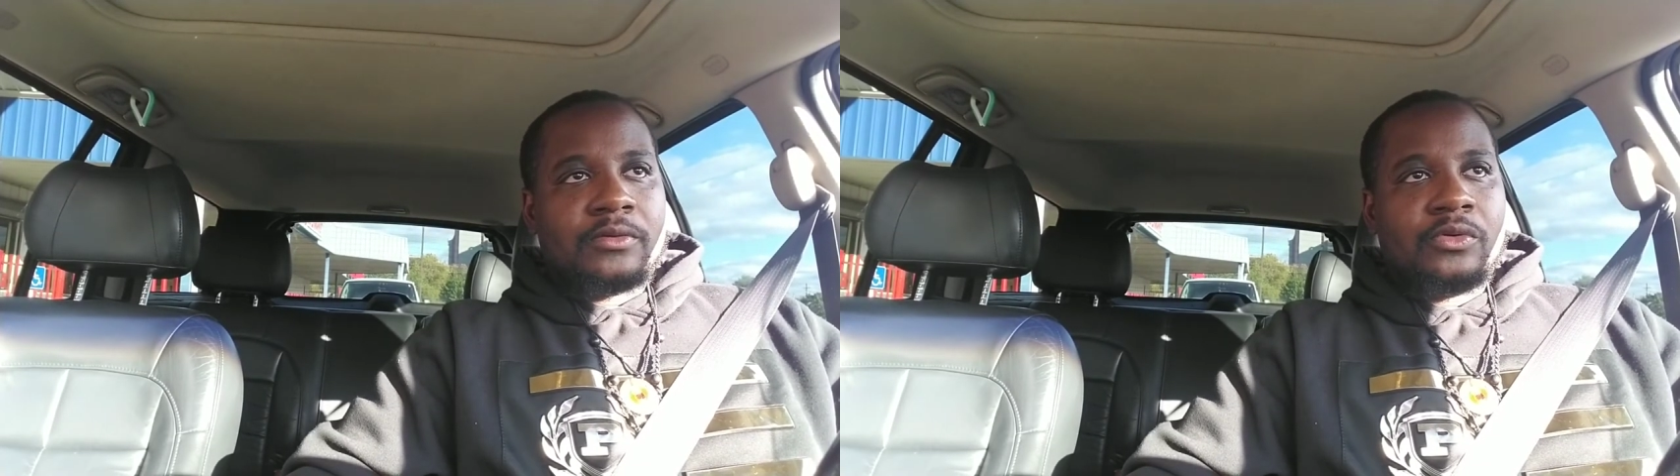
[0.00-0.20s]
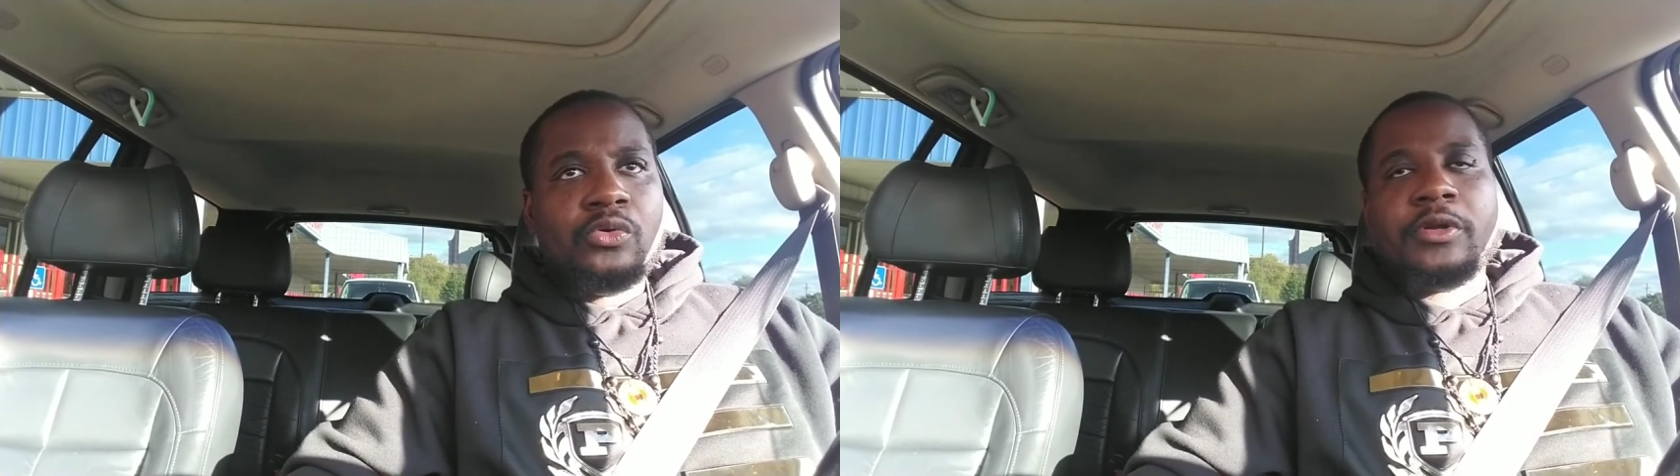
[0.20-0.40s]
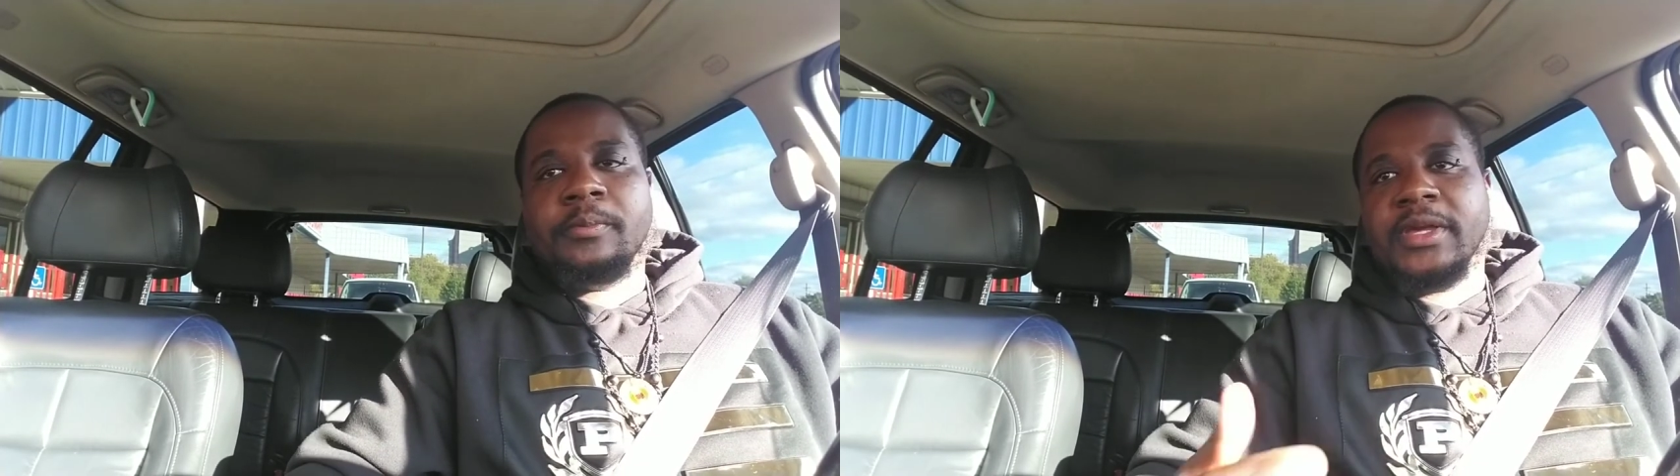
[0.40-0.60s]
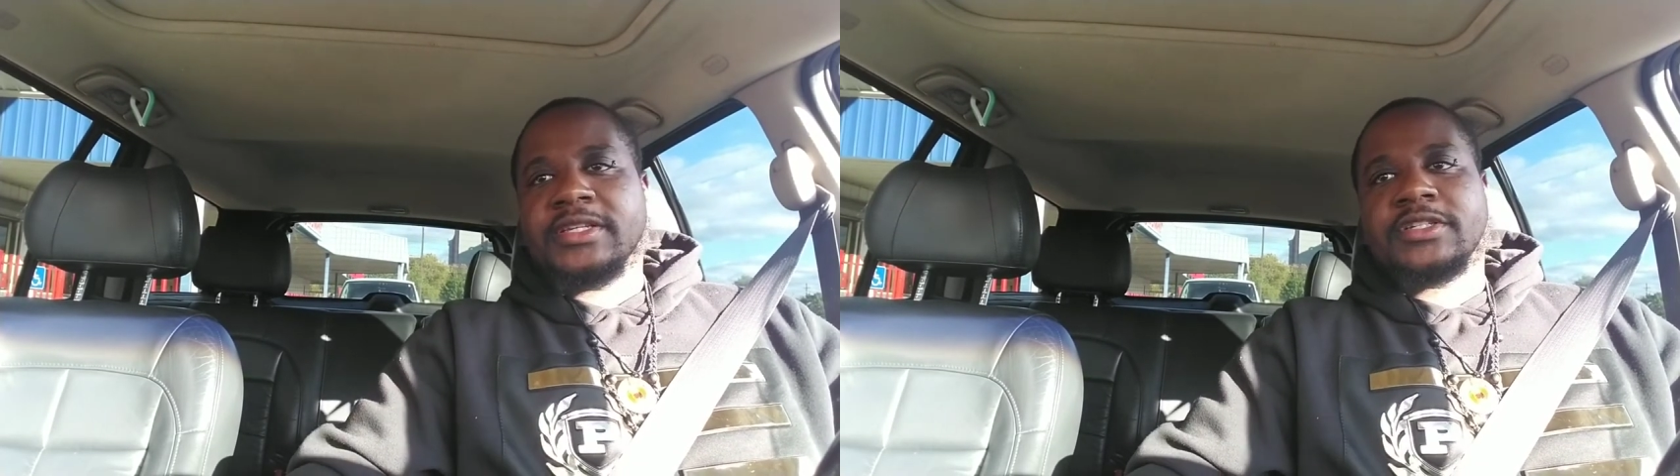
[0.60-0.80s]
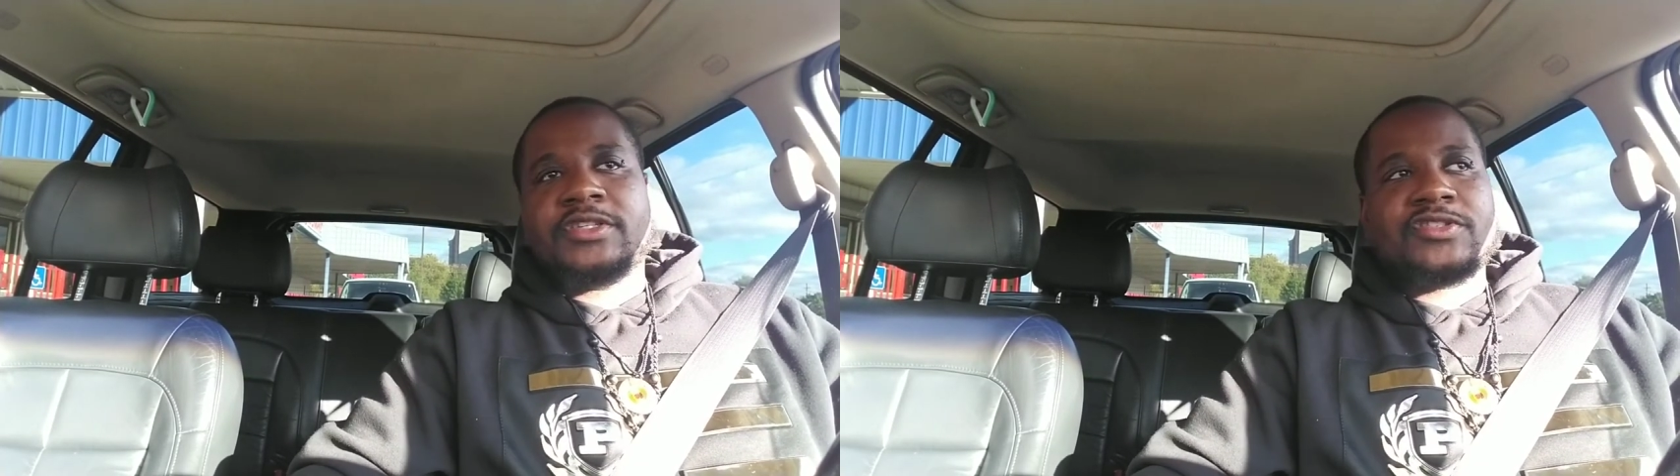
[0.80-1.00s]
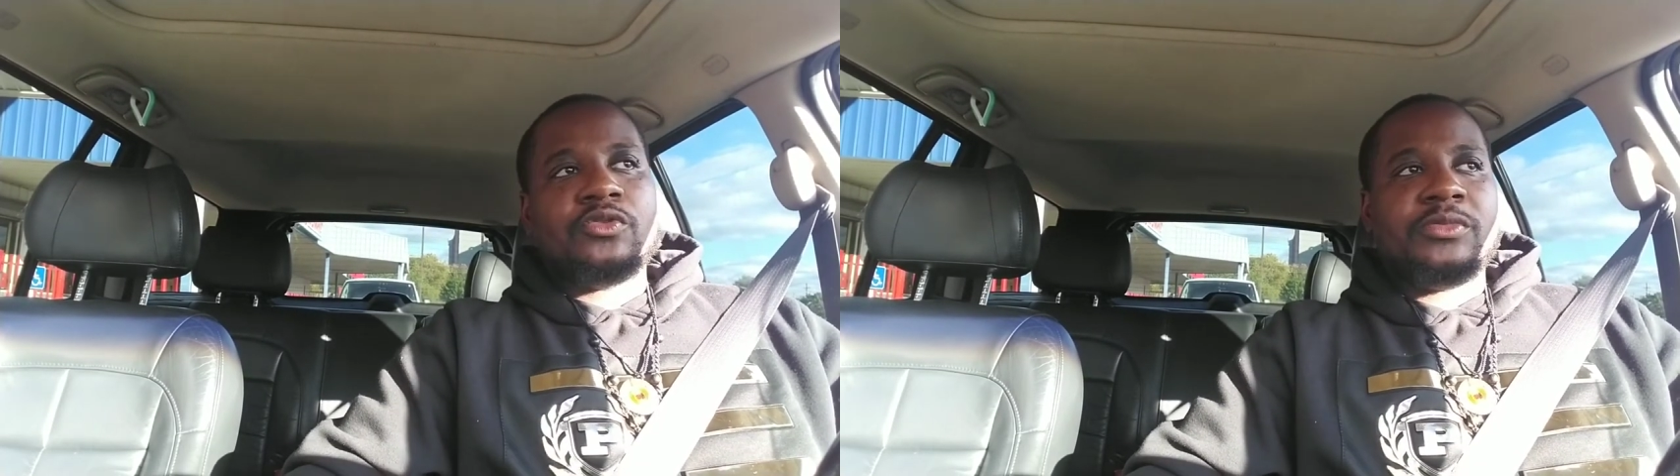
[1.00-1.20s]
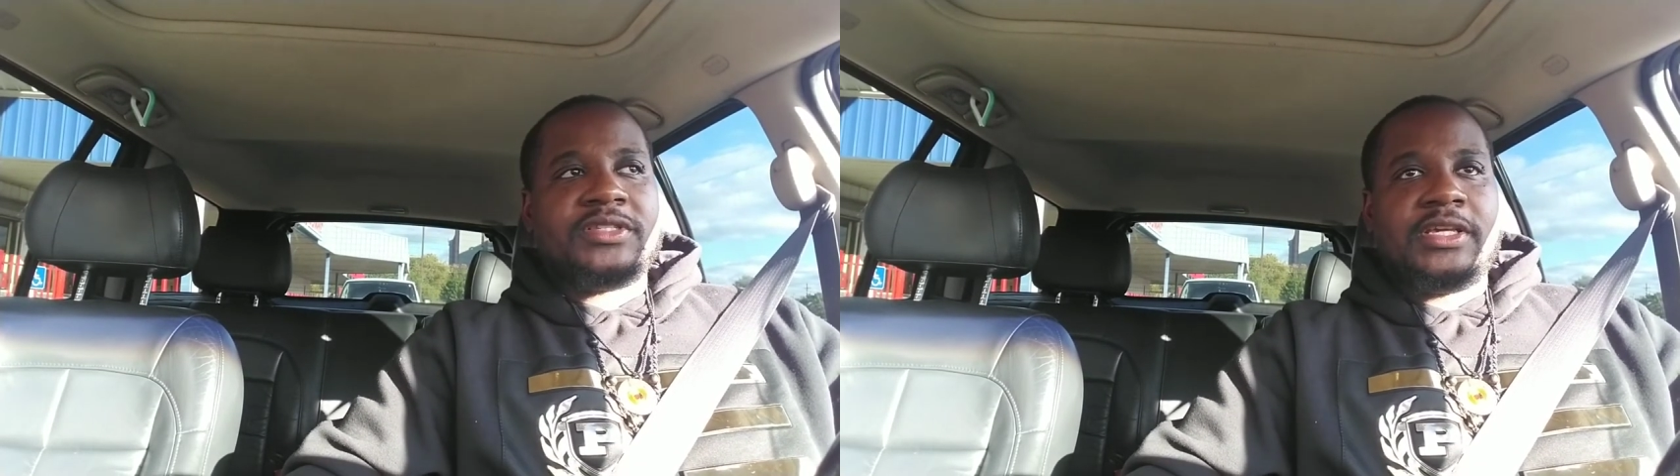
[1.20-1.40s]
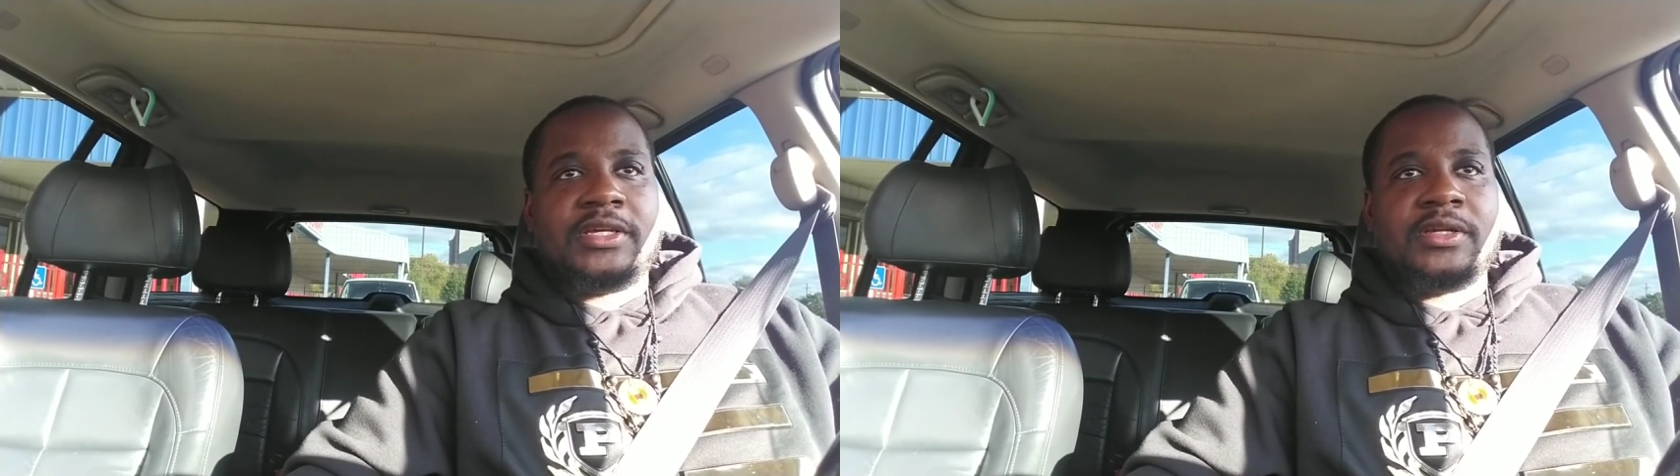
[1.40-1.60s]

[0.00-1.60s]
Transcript: Who the biggest consumers here?